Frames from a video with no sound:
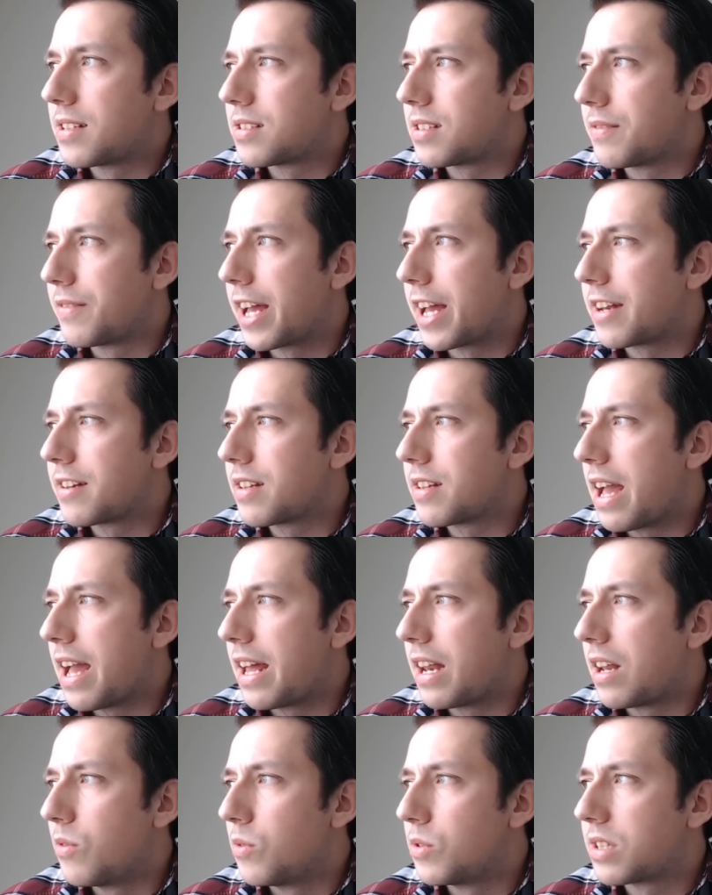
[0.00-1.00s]
event, and it
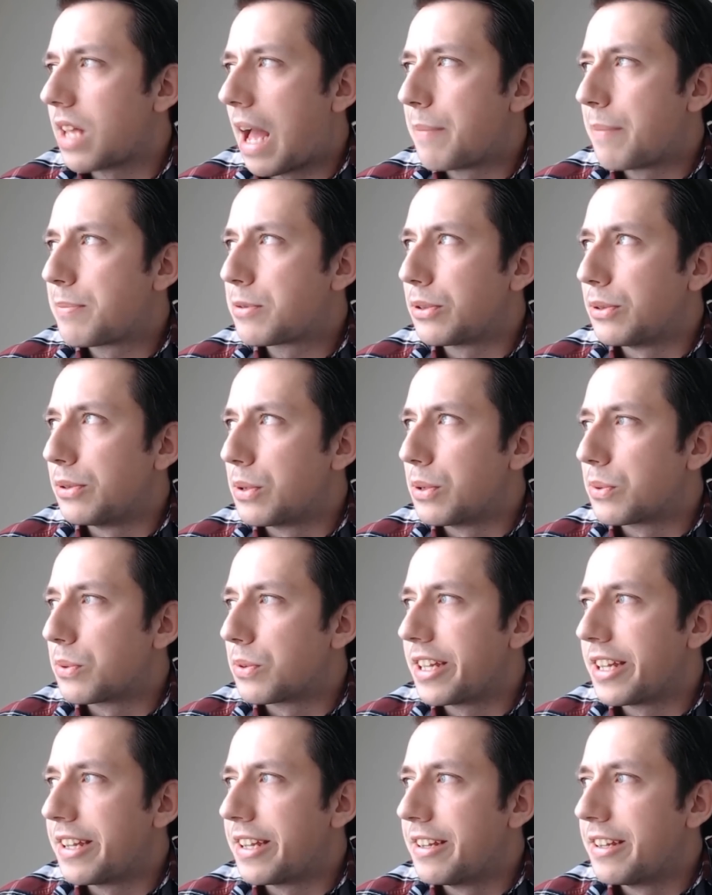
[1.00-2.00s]
was
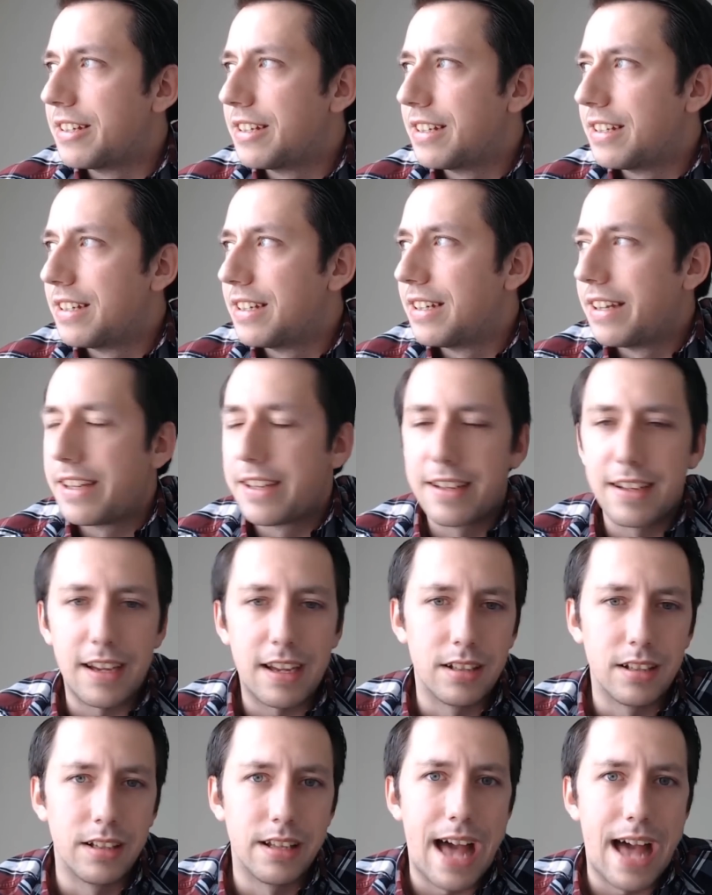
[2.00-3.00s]
absolutely
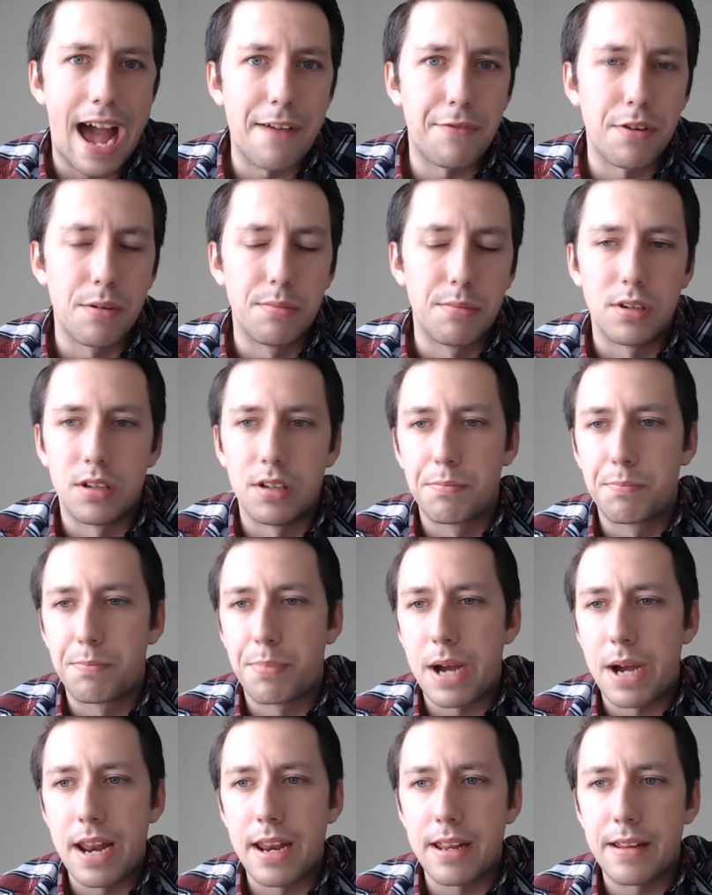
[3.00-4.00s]
laughable,
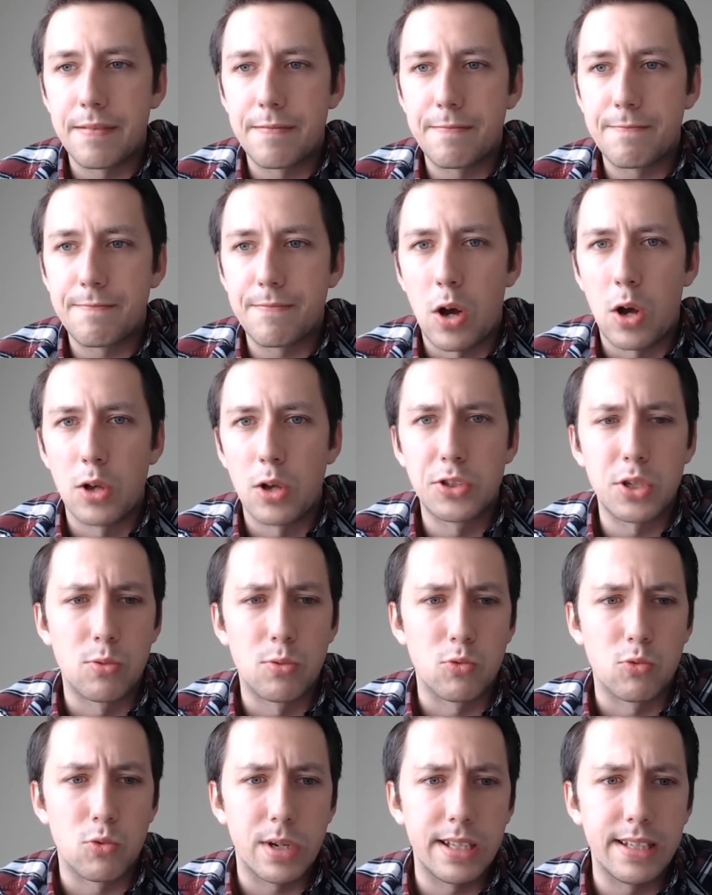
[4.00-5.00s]
but also
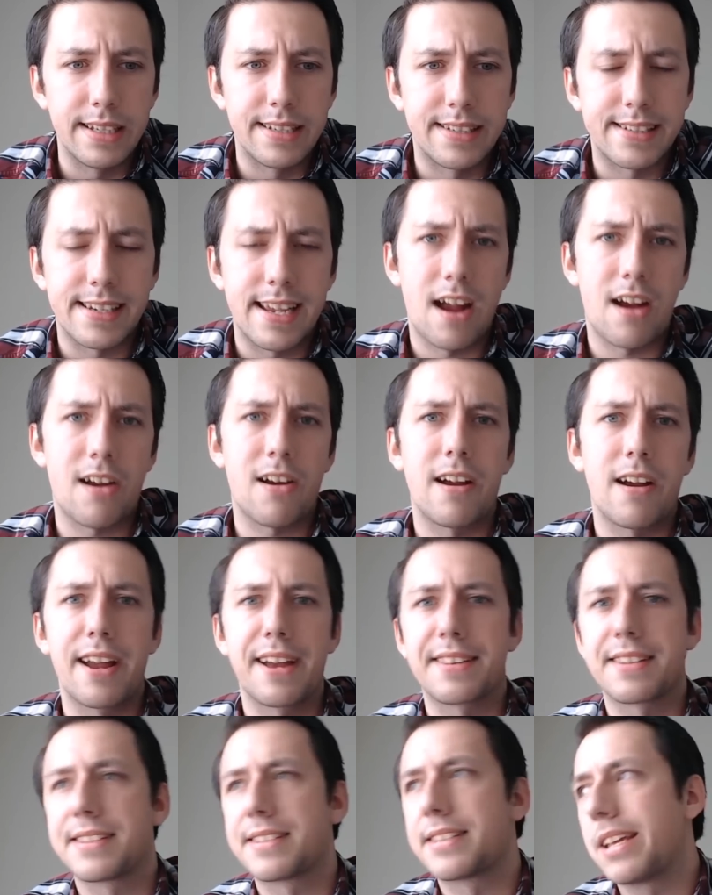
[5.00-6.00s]
really scary at the
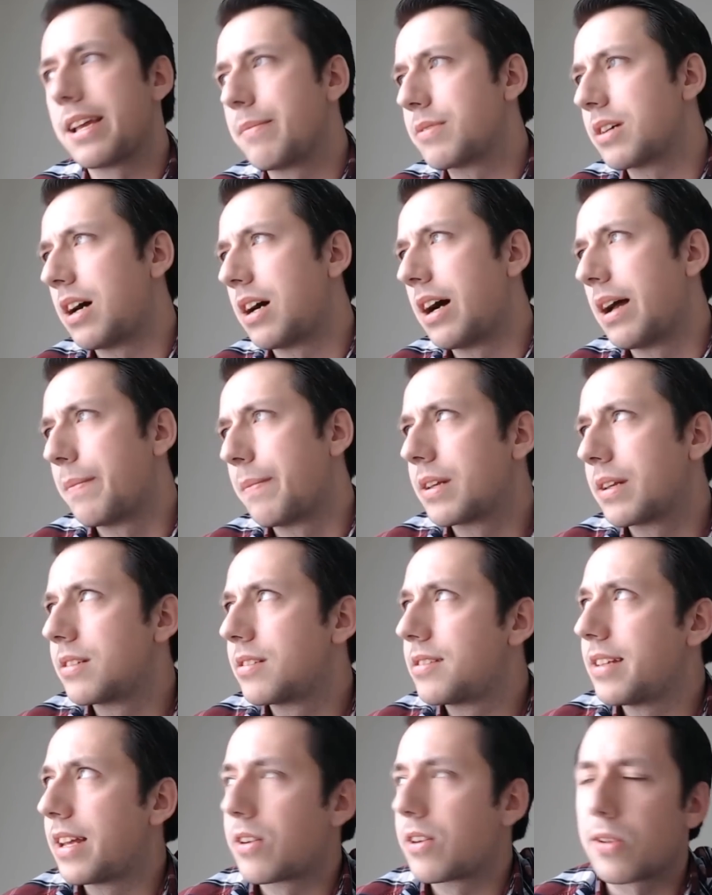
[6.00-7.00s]
same time,
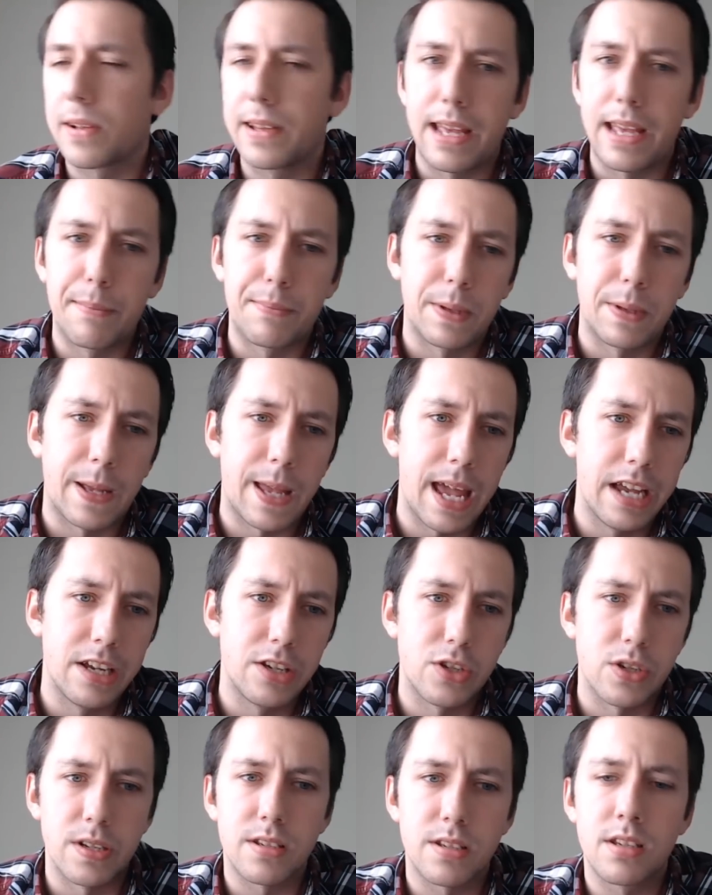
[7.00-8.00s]
considering the
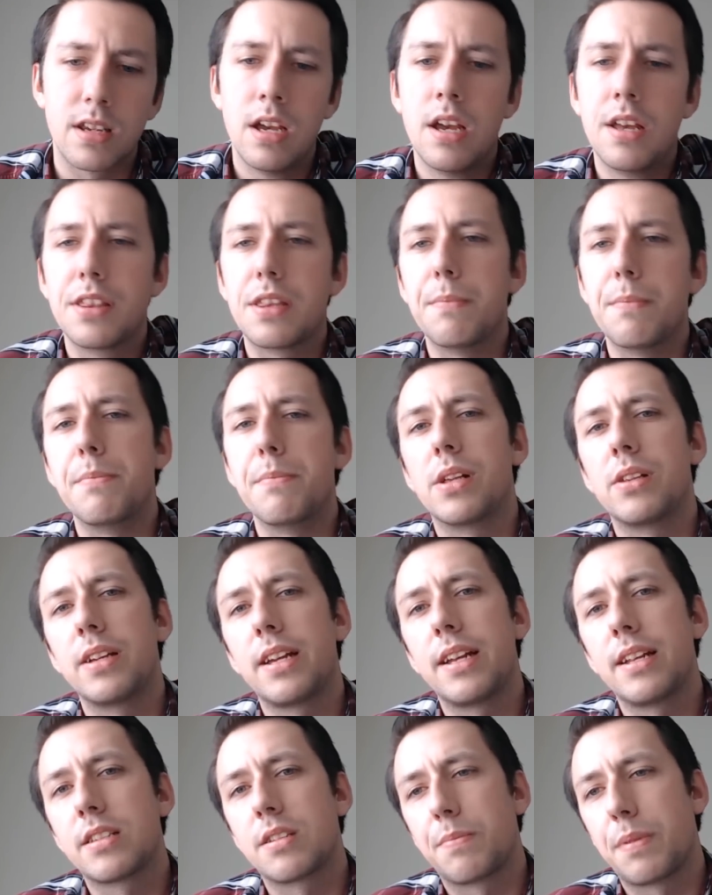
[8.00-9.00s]
implications, the millions
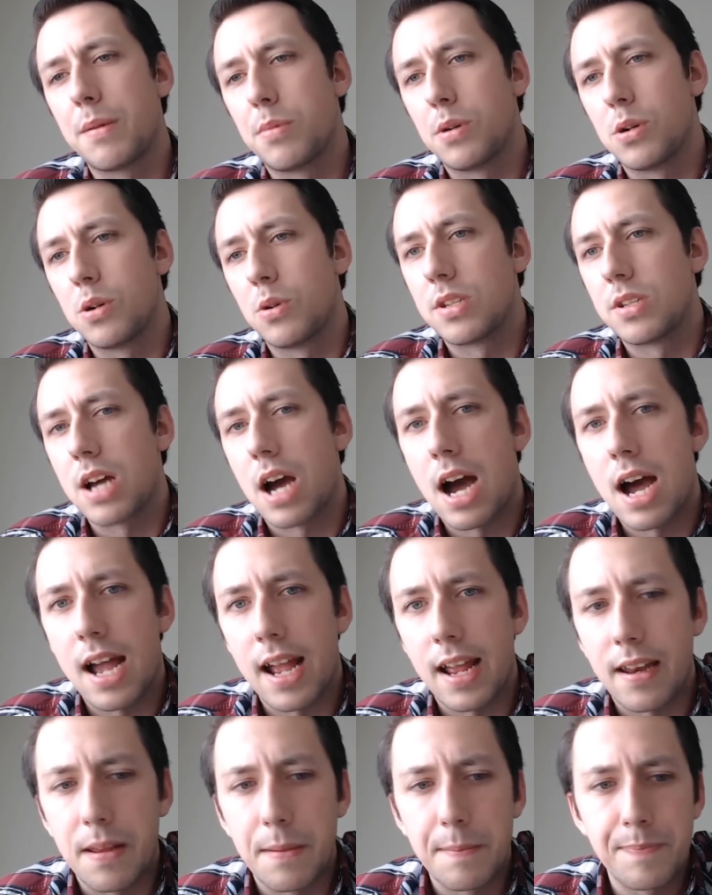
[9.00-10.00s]
of people who died
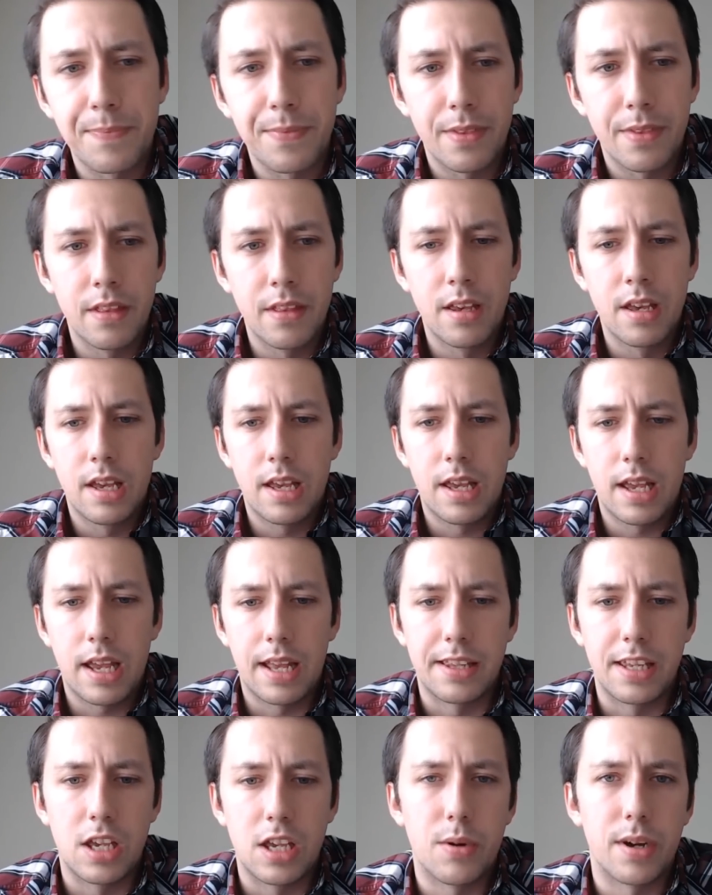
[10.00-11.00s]
in the
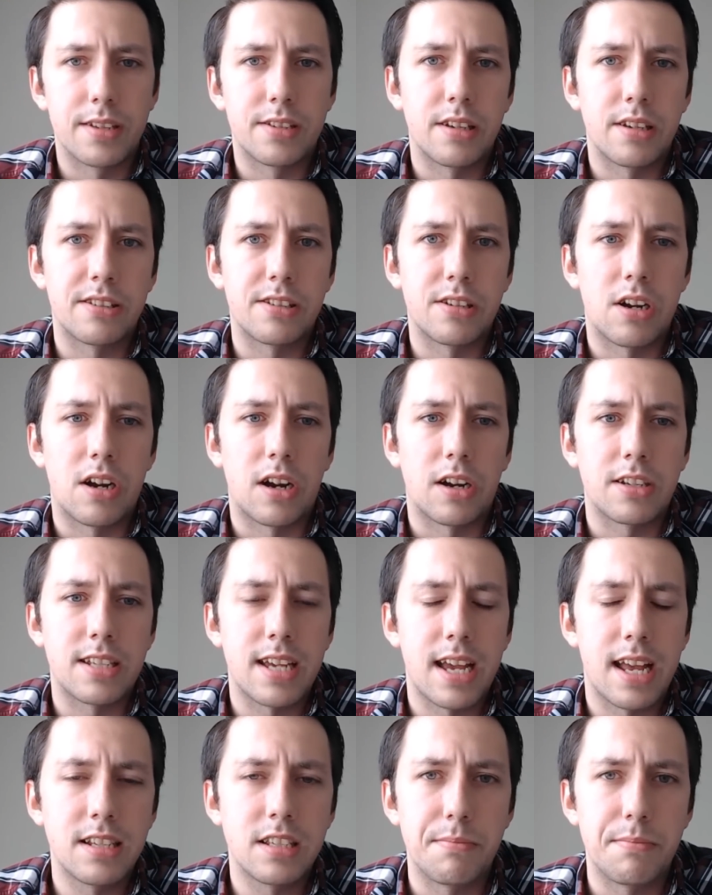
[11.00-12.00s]
USSR,
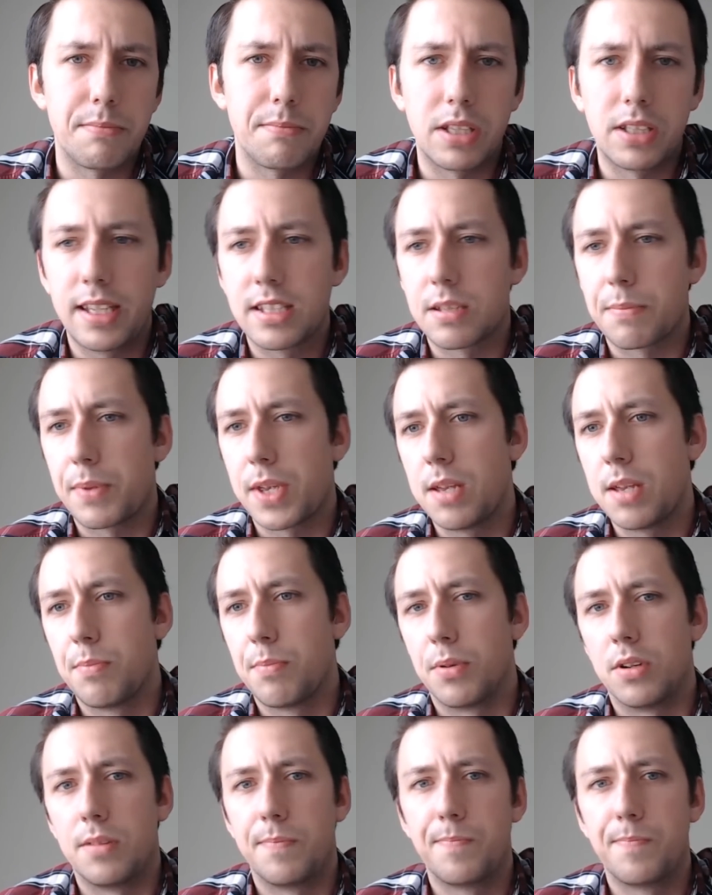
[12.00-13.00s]
tens of millions of people.